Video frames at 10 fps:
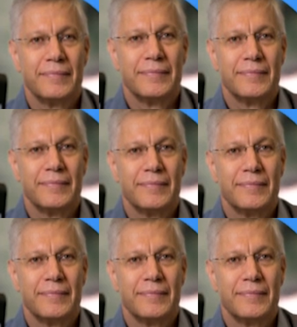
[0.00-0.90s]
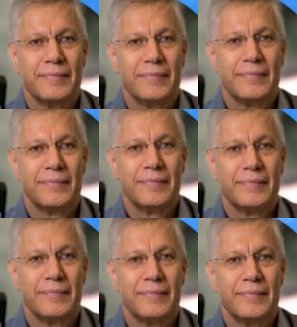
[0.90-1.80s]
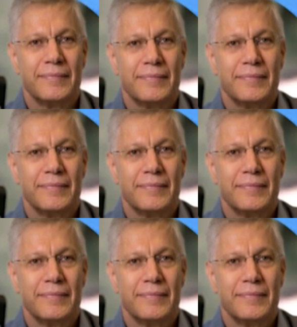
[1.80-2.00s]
(no one is talking)